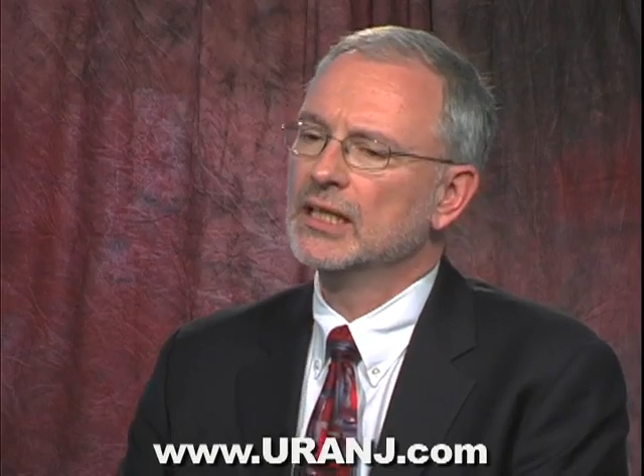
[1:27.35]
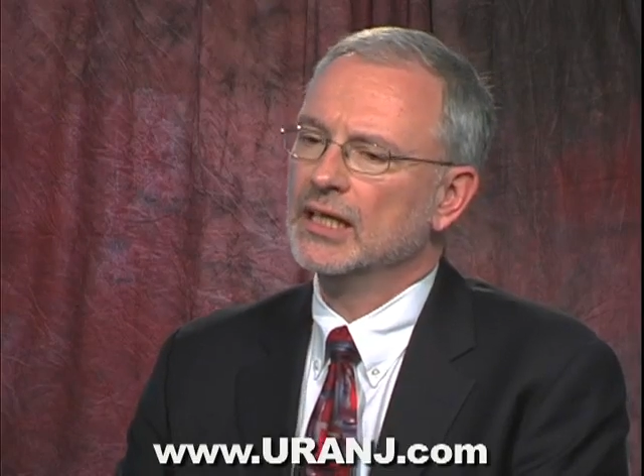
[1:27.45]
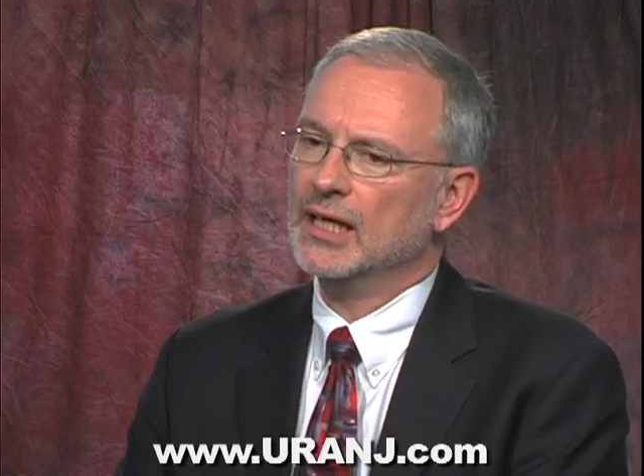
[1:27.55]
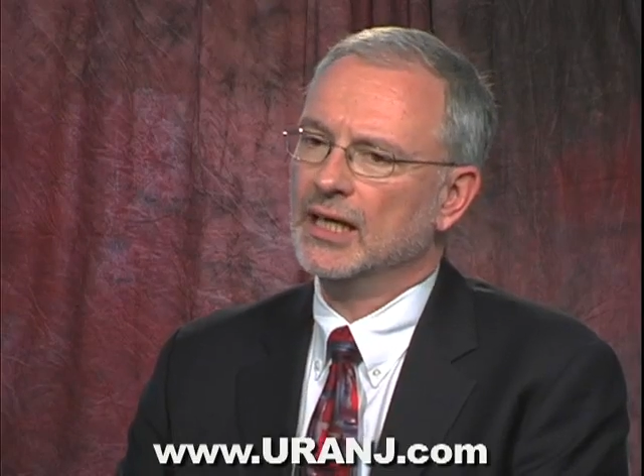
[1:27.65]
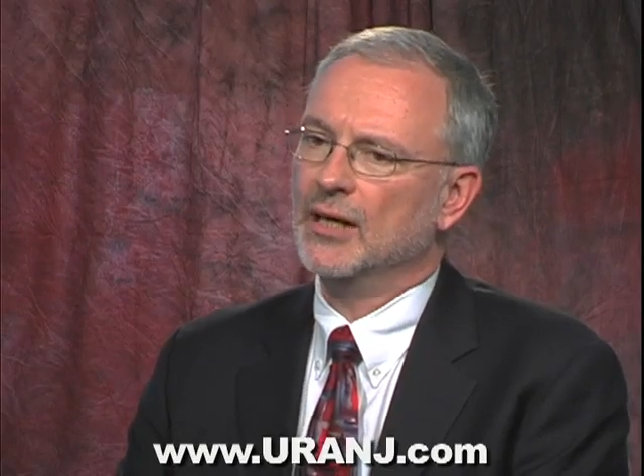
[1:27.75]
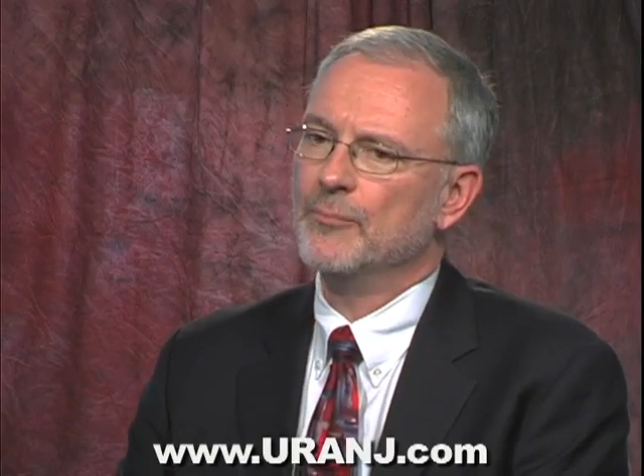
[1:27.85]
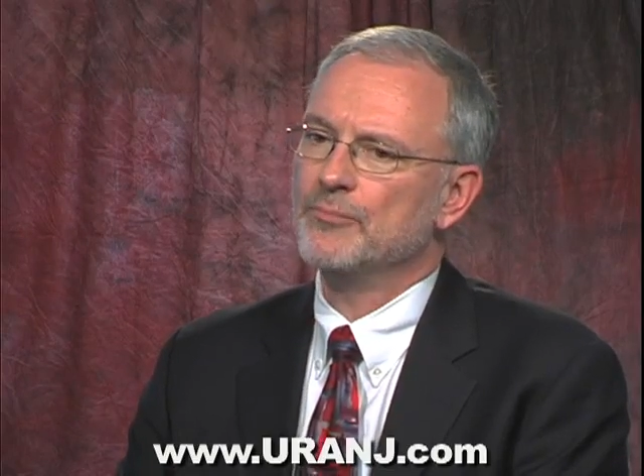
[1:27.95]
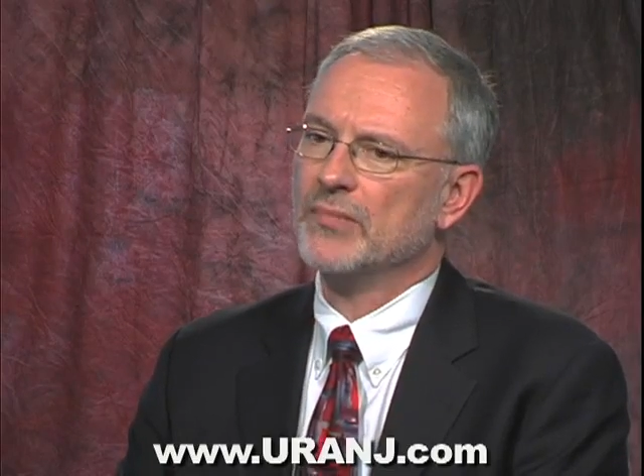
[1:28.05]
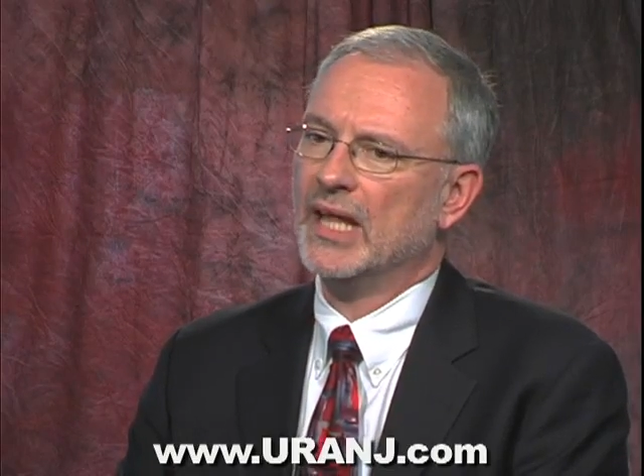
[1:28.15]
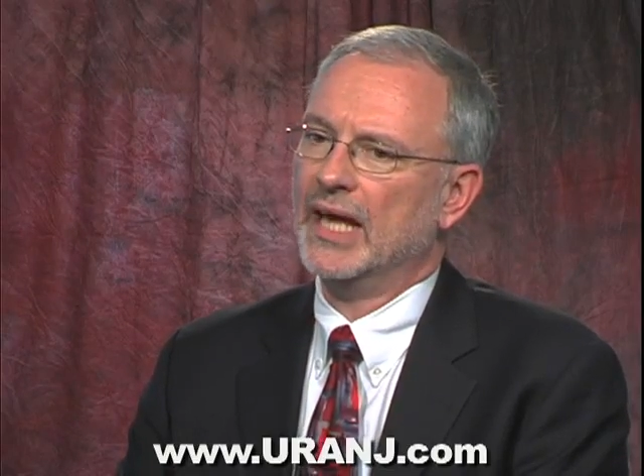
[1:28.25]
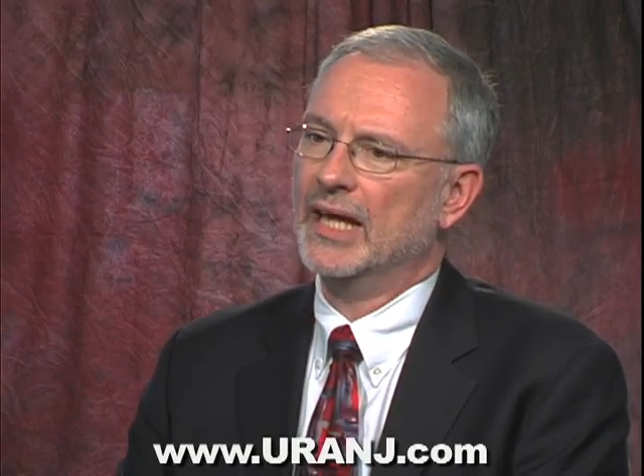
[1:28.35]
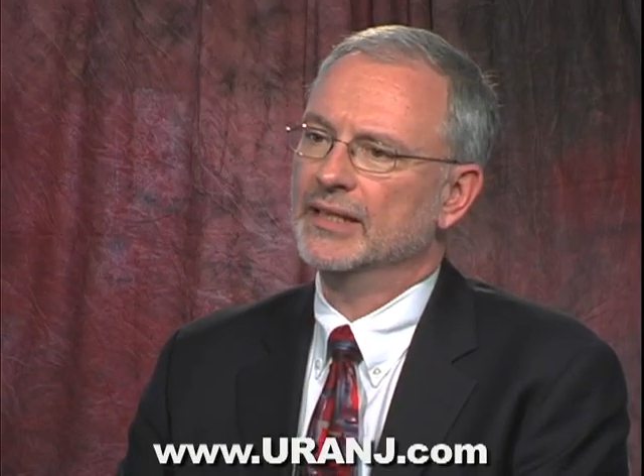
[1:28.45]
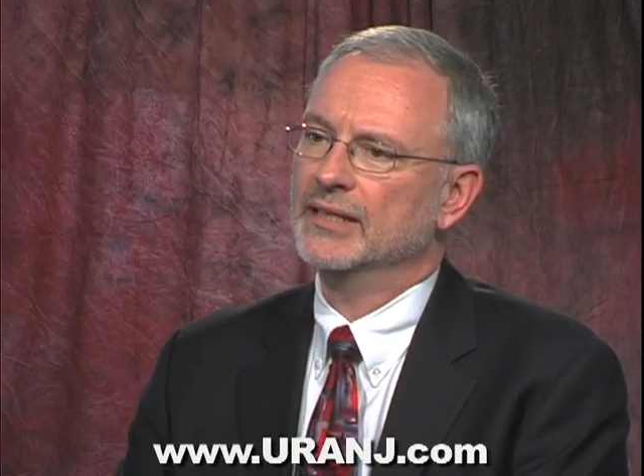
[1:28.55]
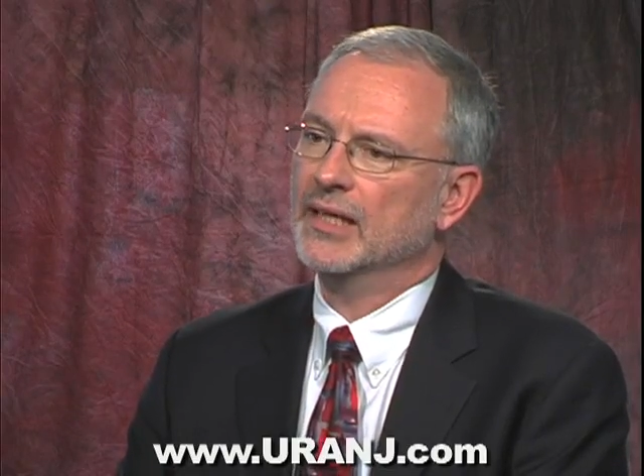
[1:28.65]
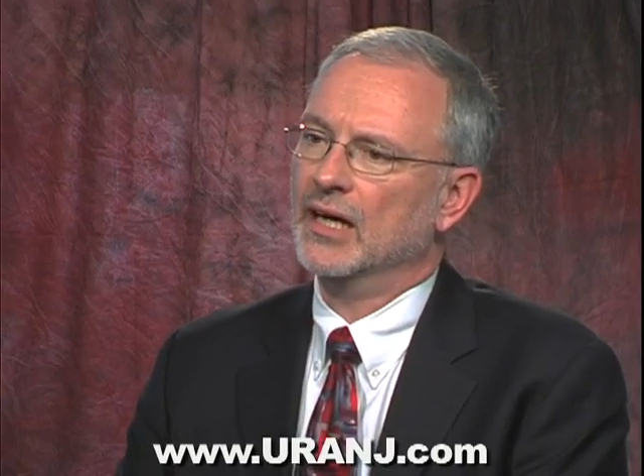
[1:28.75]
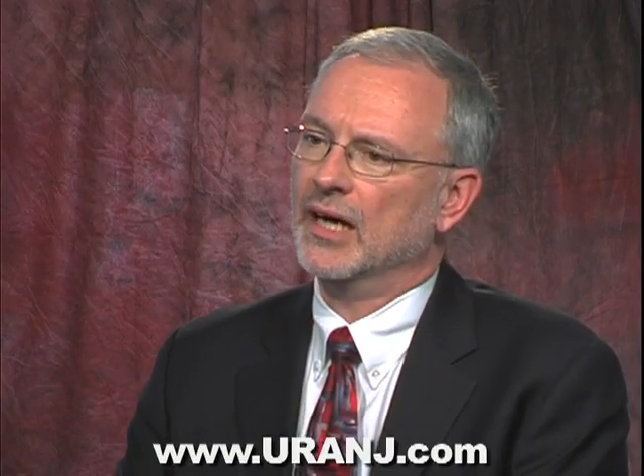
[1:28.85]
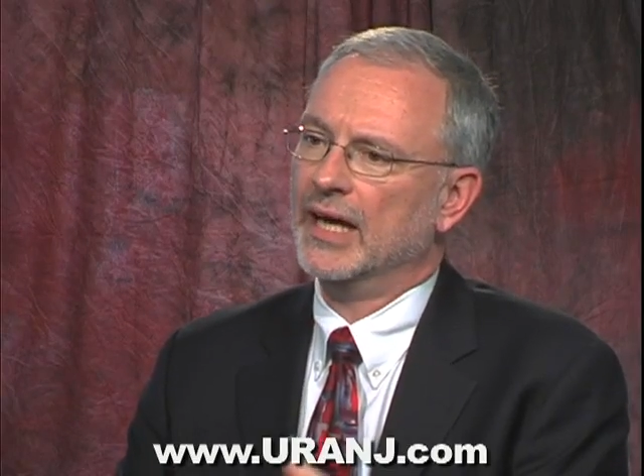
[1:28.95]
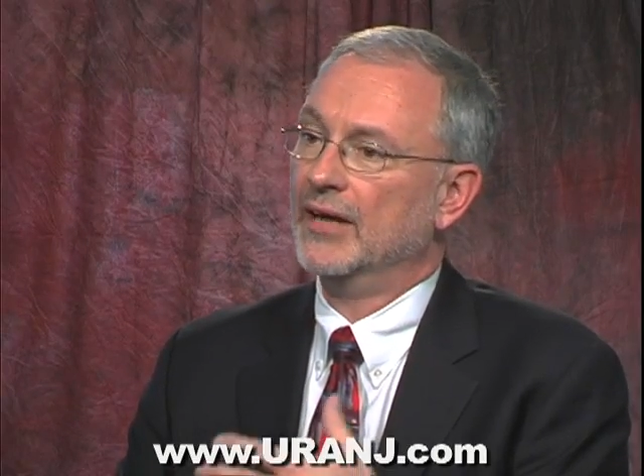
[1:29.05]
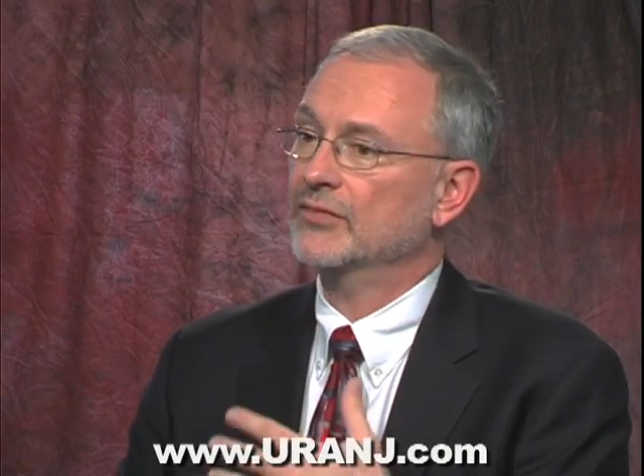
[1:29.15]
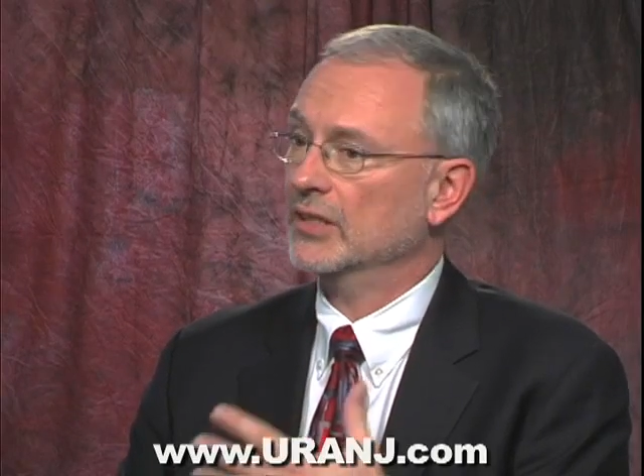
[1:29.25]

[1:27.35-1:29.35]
um, and uh, after